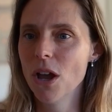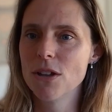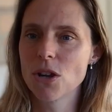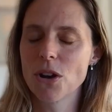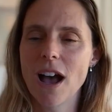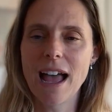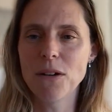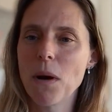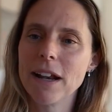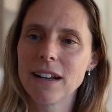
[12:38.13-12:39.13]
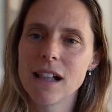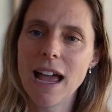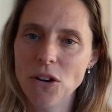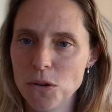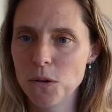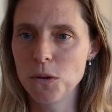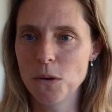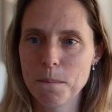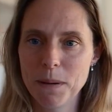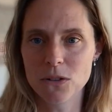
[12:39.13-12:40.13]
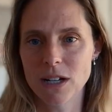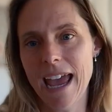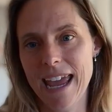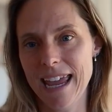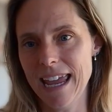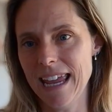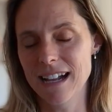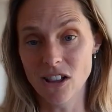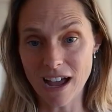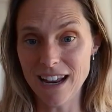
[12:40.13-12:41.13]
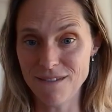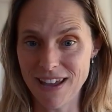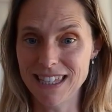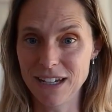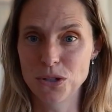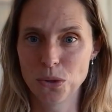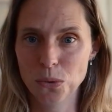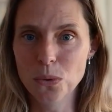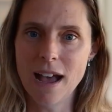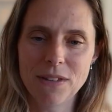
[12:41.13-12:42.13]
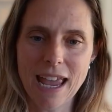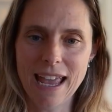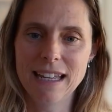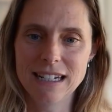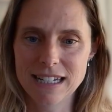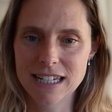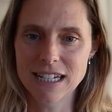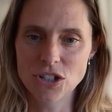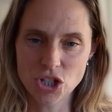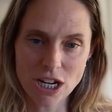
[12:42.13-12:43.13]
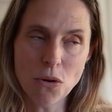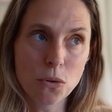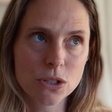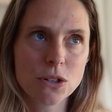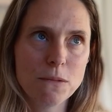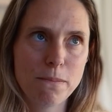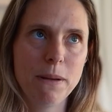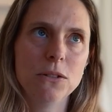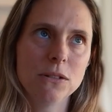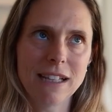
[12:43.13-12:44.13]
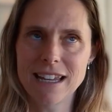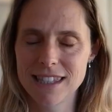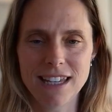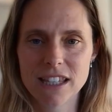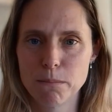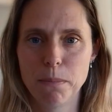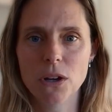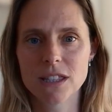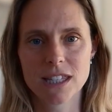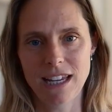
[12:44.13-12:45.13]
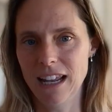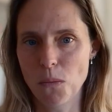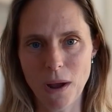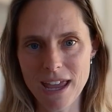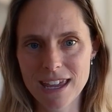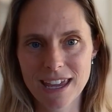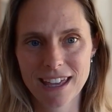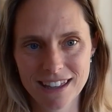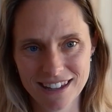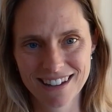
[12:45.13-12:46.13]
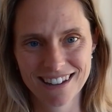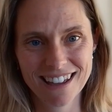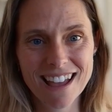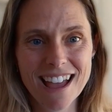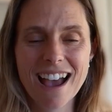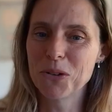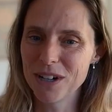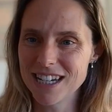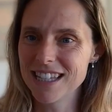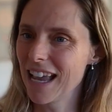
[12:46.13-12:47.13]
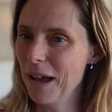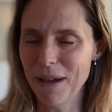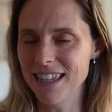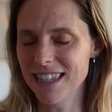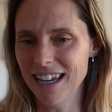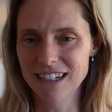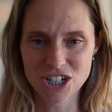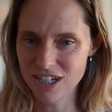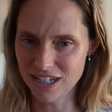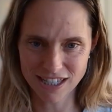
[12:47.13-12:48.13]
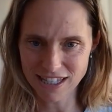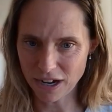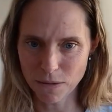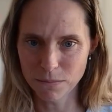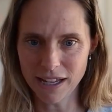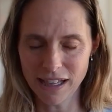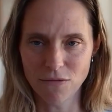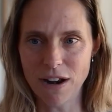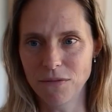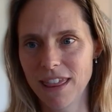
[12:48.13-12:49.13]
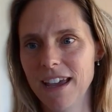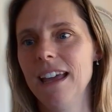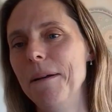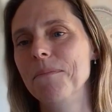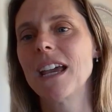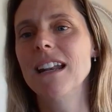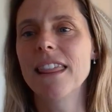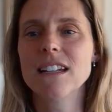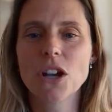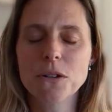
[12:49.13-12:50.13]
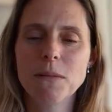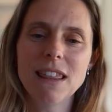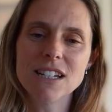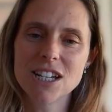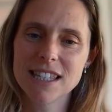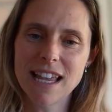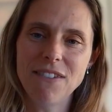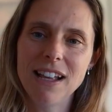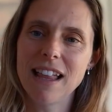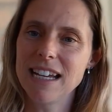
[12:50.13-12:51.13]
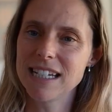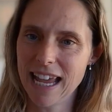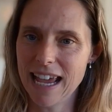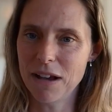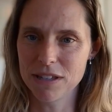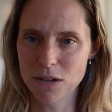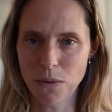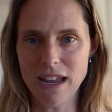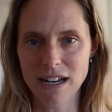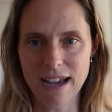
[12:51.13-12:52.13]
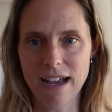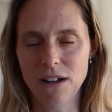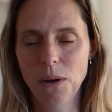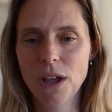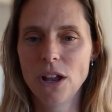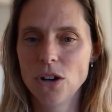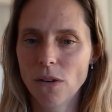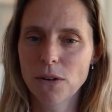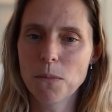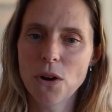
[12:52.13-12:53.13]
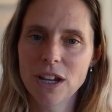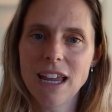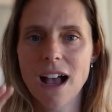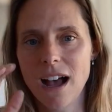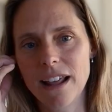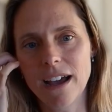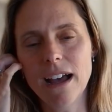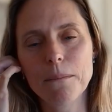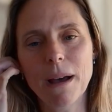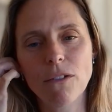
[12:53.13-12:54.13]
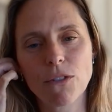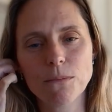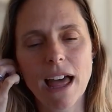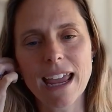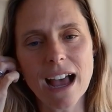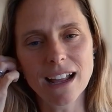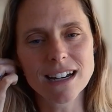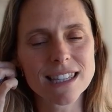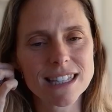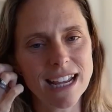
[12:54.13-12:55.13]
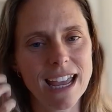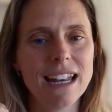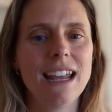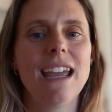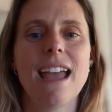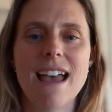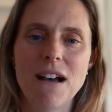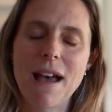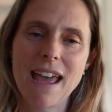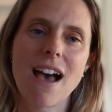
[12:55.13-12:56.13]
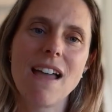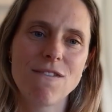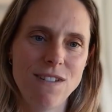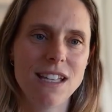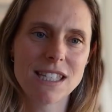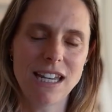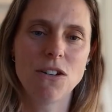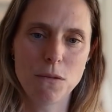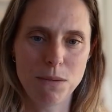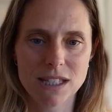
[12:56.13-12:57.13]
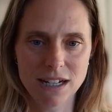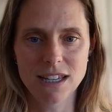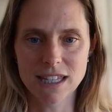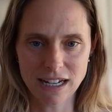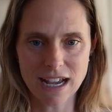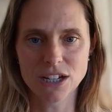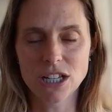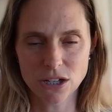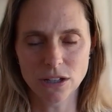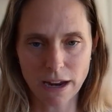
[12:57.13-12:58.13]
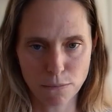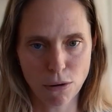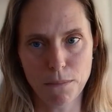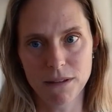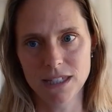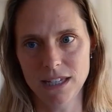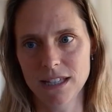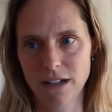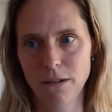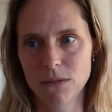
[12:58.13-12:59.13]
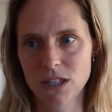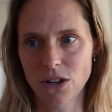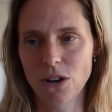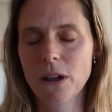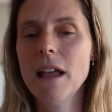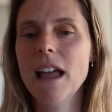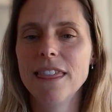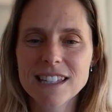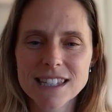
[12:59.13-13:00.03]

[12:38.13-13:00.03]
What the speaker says: So I had one client who built a client-facing tool and she also built like 6 bots in a week, which is amazing. She's just like completely run with it. Another told me that she's saving like 10 hours a week now, not from working harder, but from like understanding how AI fits in her business. And now she's got like proper systems. So this